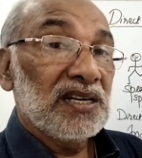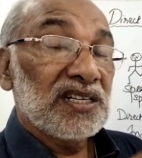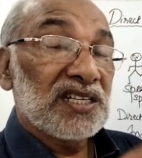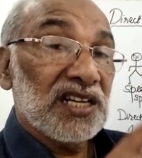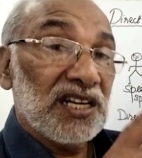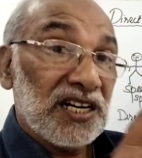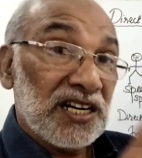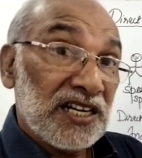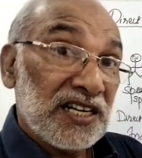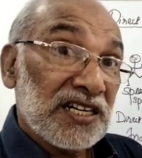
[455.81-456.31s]

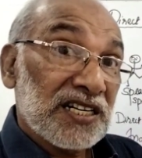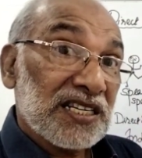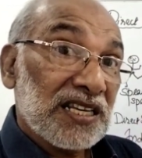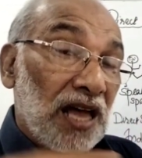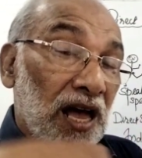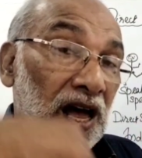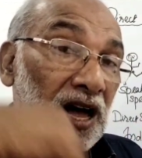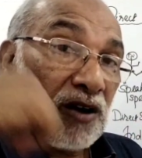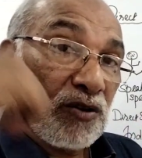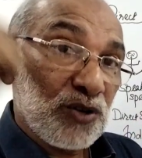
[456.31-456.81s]
turns
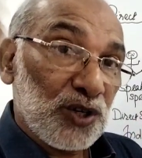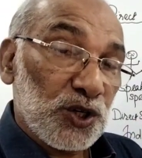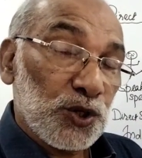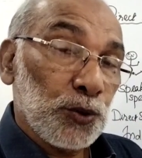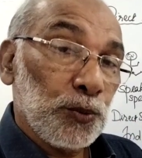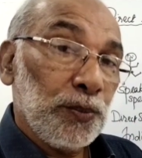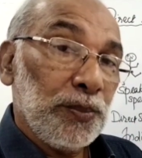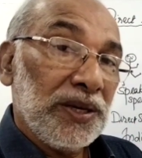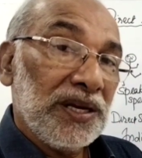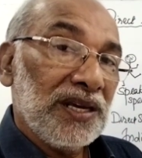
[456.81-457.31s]
out
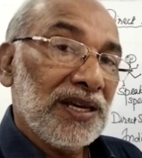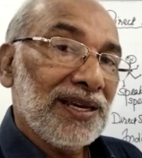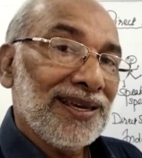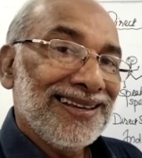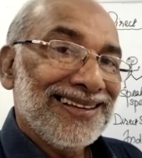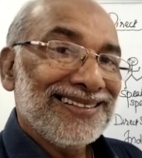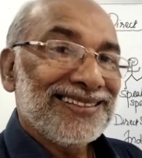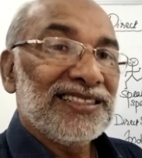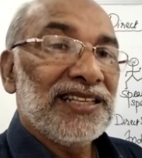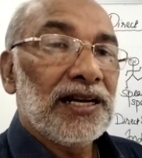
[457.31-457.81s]
to be
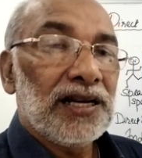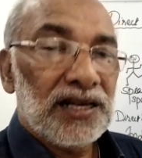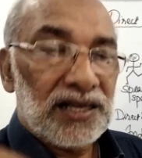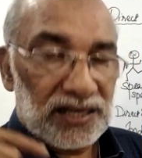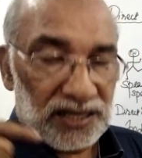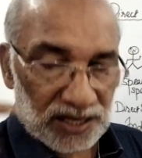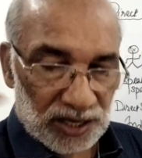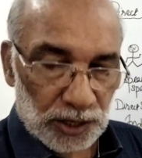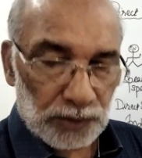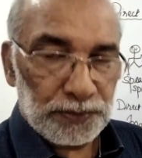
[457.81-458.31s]

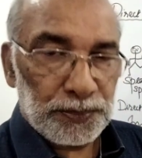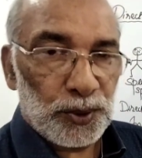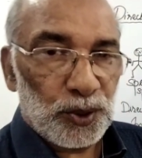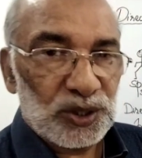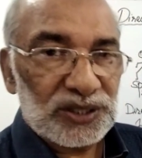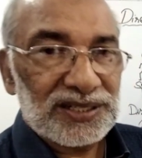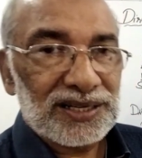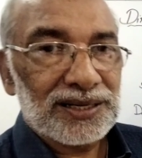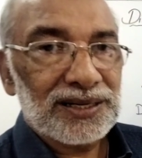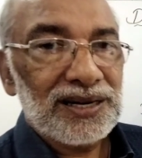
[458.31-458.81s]
the
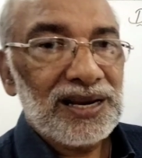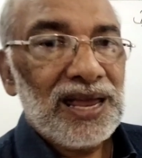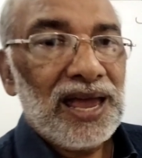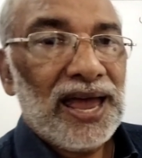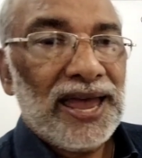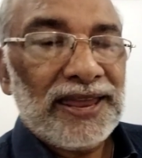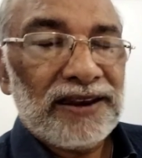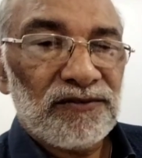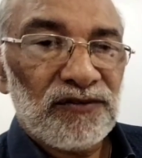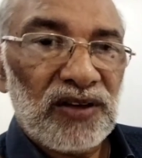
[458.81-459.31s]
reporter,
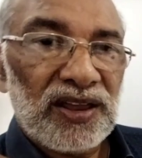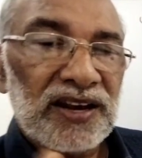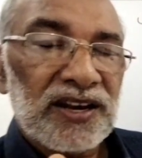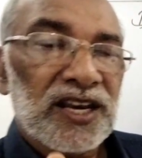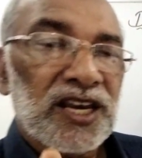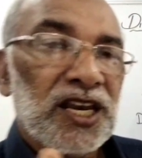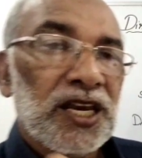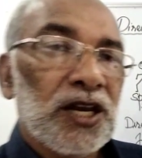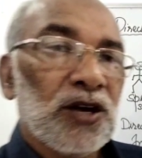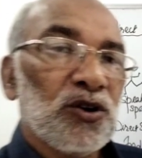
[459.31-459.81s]
and when
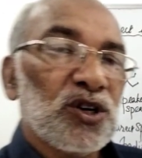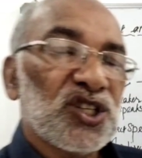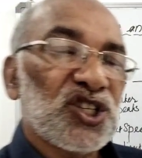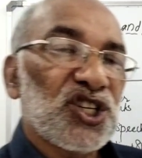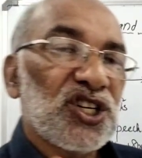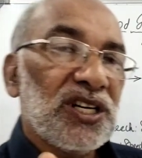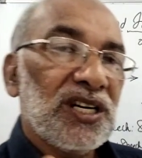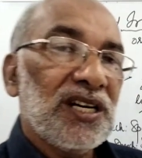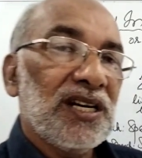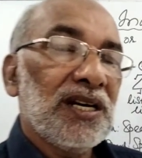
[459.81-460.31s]
he or
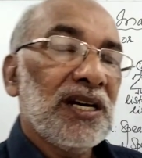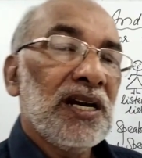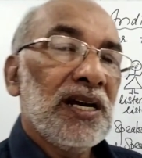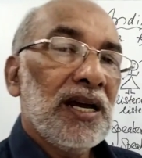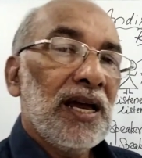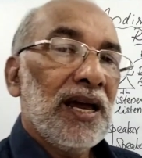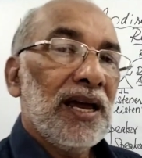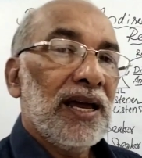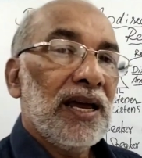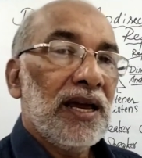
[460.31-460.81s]
she
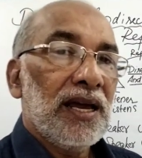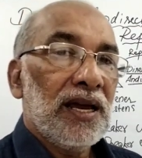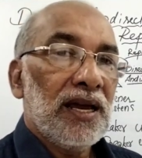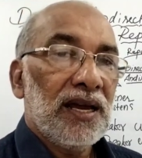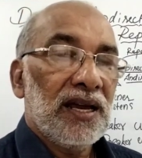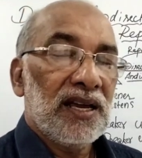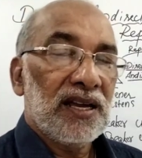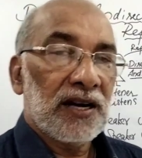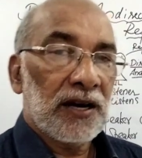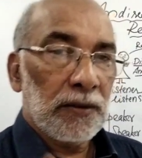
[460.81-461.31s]

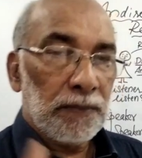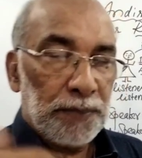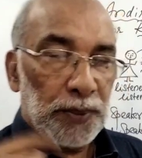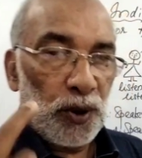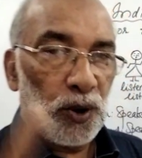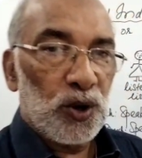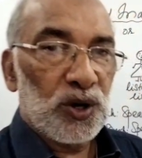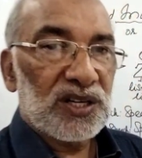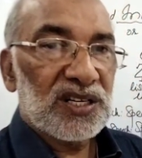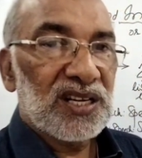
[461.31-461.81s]

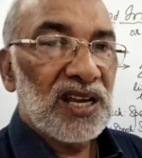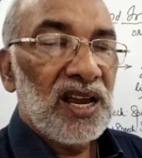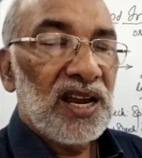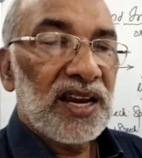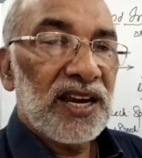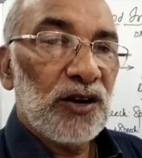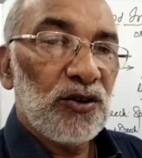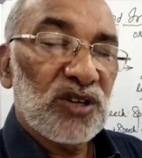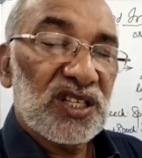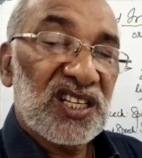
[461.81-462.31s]
reports,
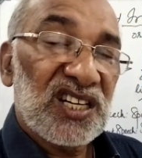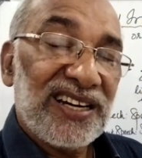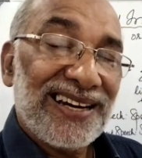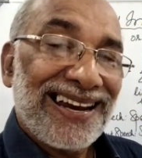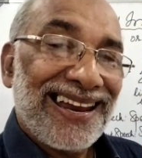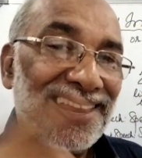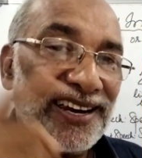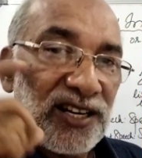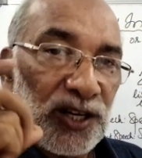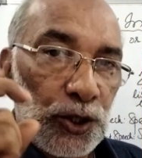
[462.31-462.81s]
he or she
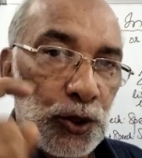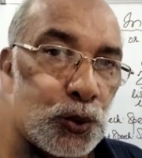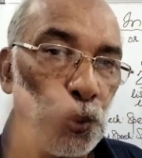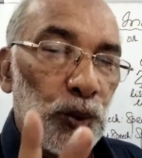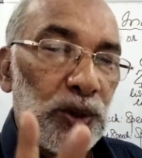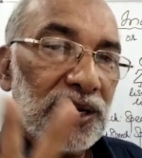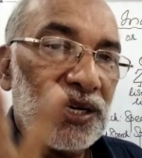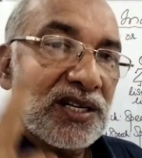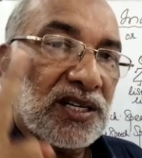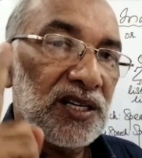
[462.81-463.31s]
can
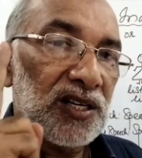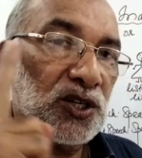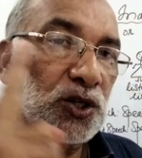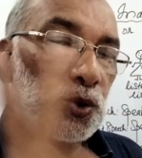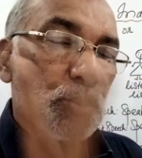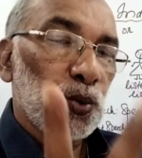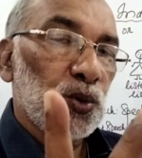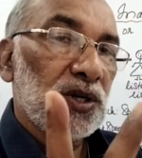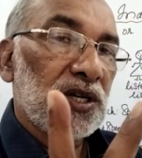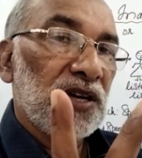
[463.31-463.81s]
do it in
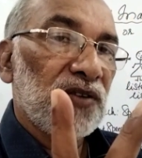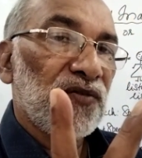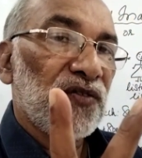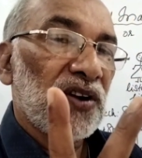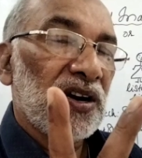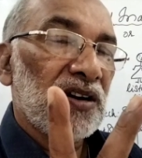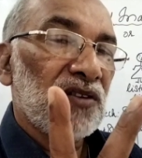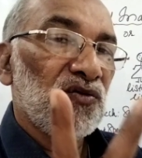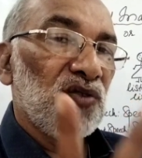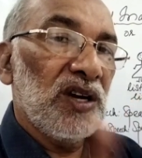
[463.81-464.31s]
two
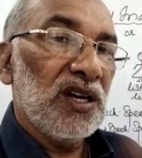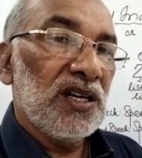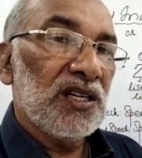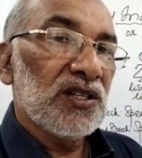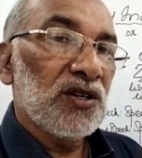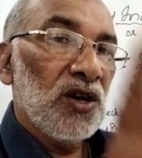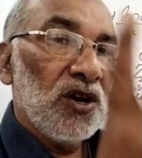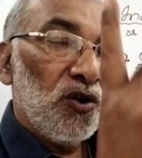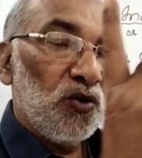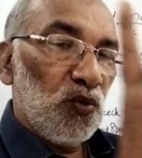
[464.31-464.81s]
different
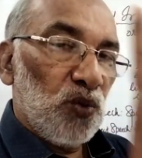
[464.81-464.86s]
ways.